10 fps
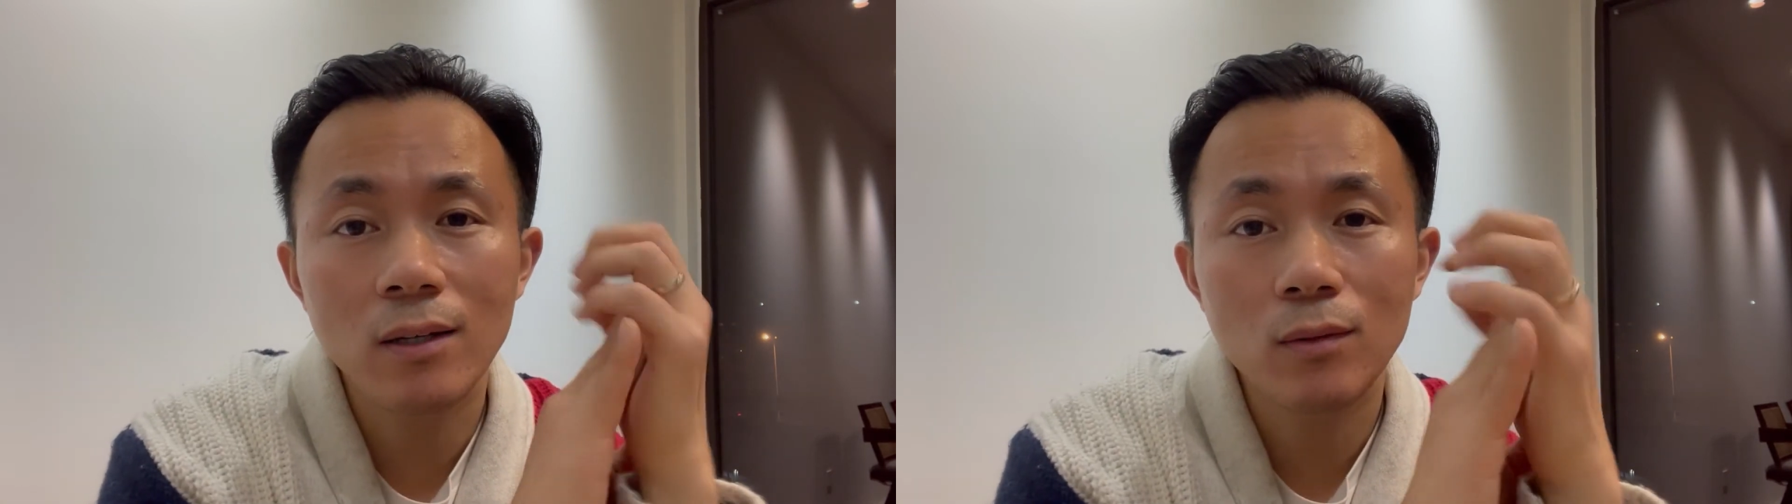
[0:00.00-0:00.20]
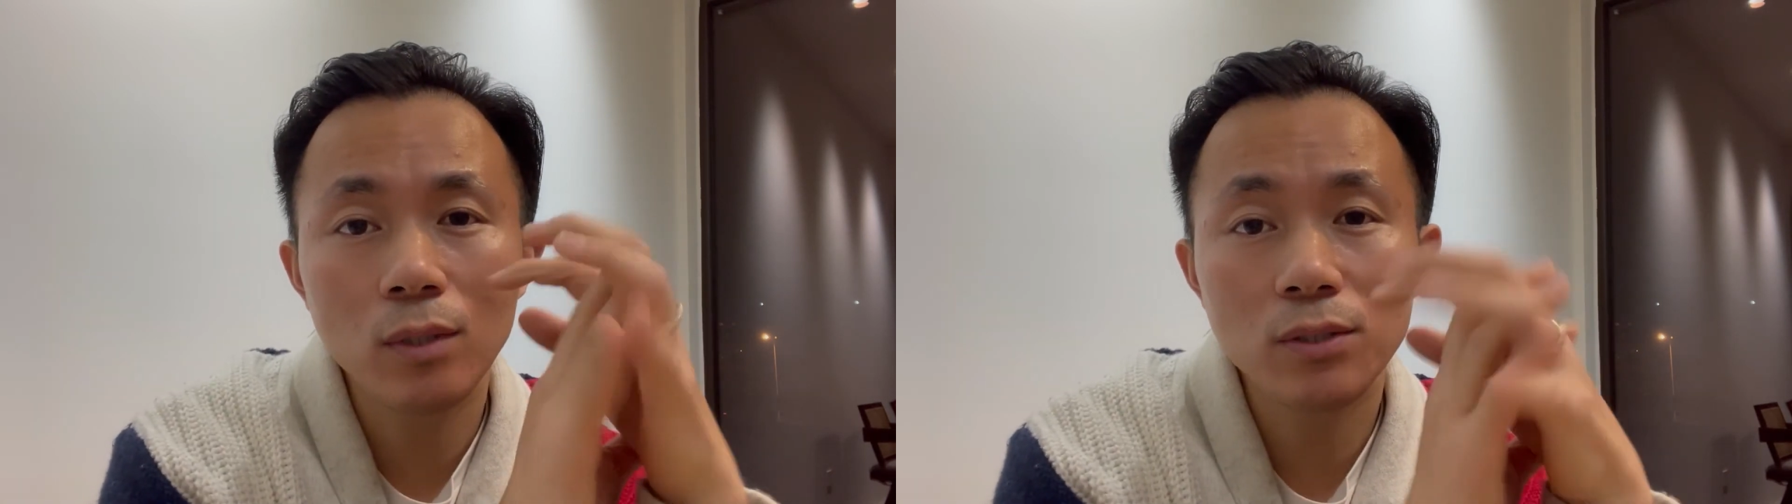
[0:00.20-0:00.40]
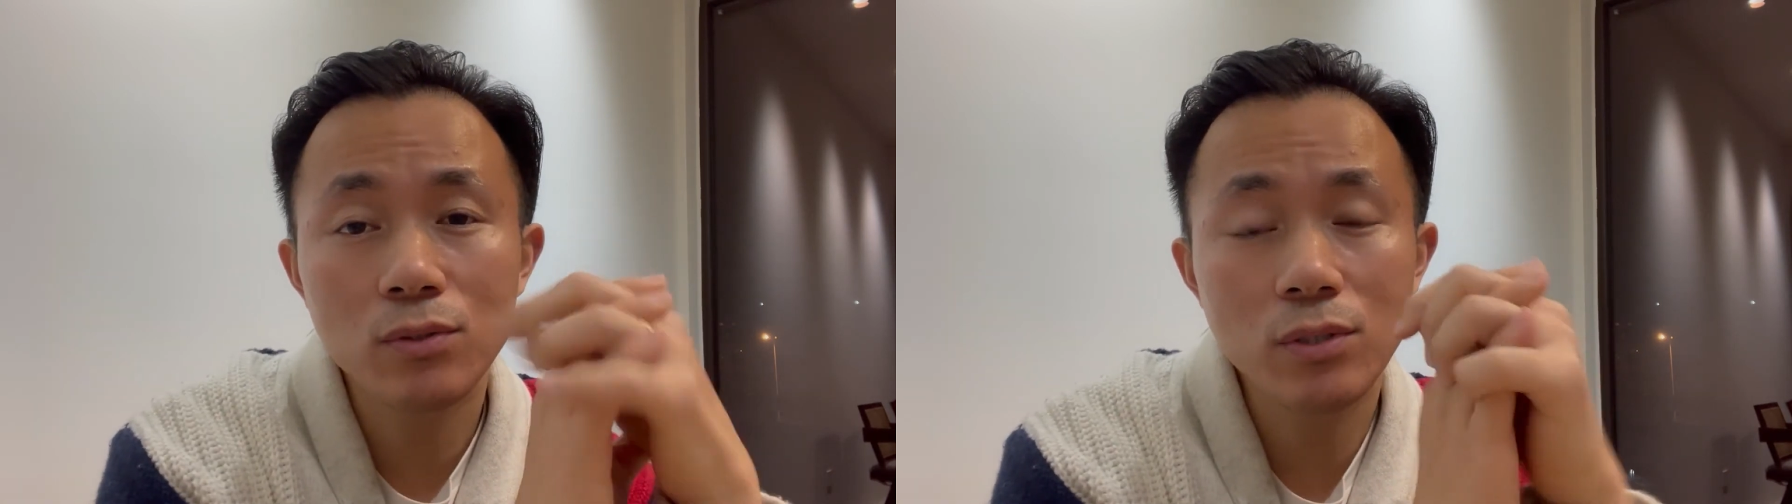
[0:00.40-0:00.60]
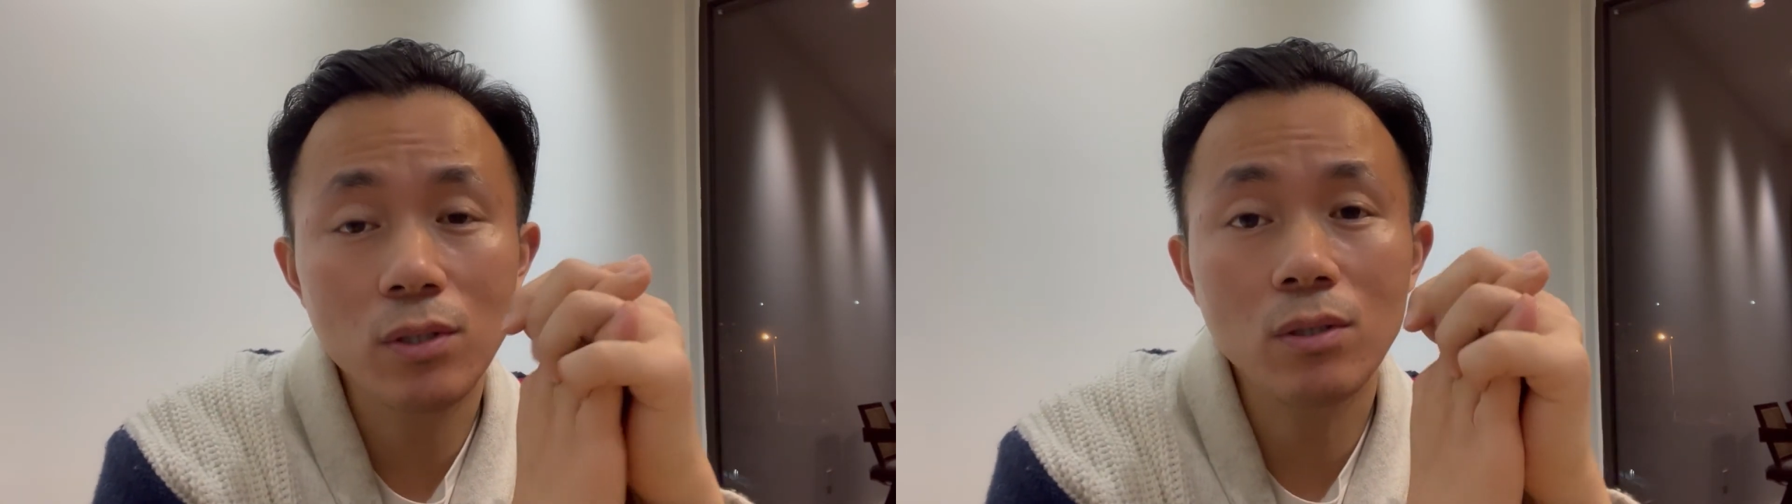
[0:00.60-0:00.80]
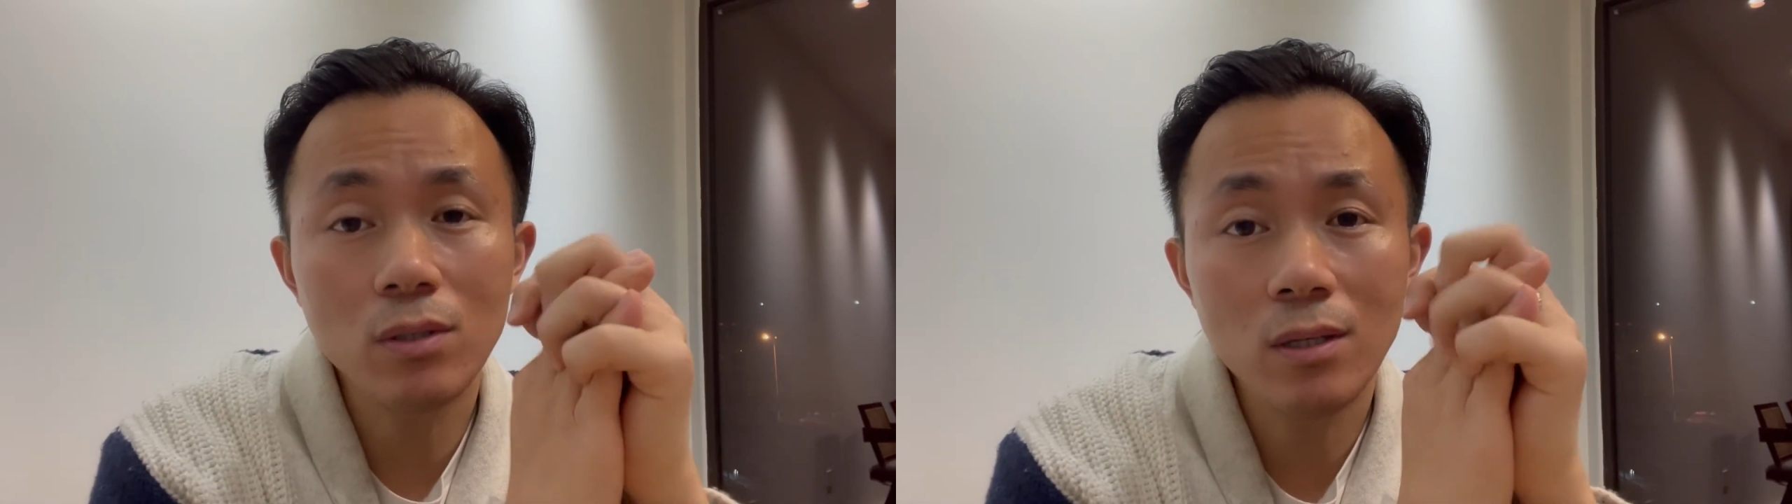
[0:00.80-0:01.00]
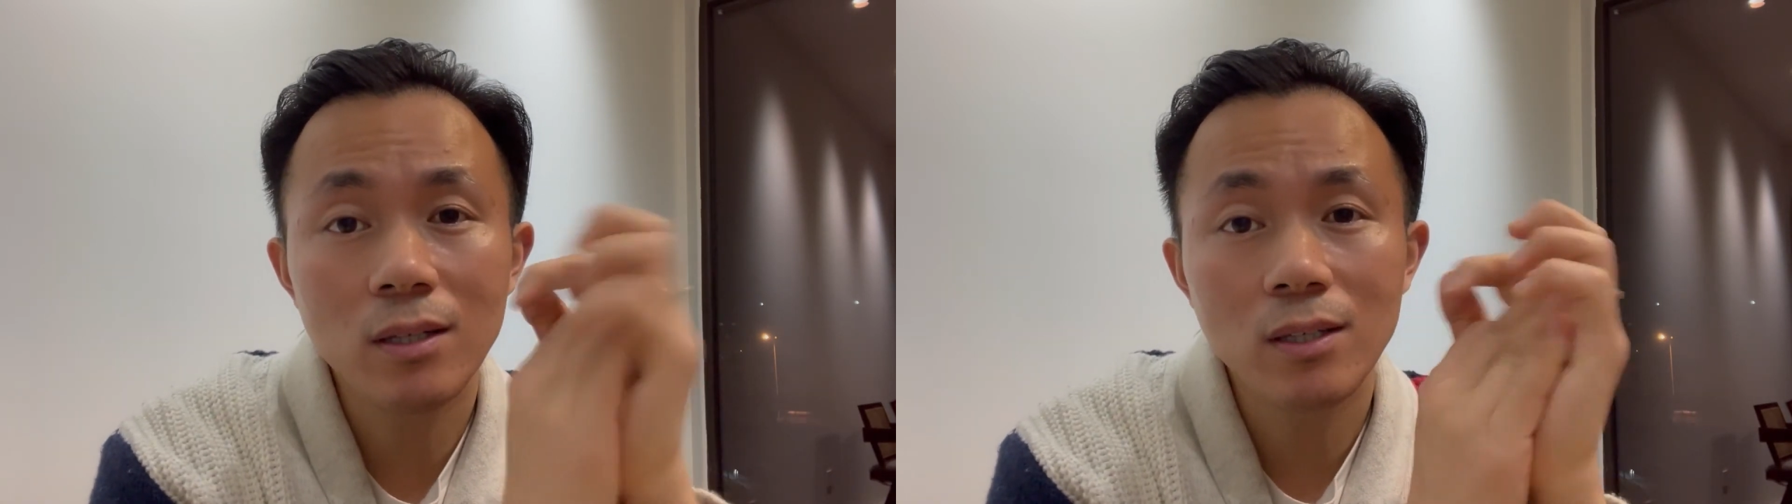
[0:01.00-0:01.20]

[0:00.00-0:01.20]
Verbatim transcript: What do you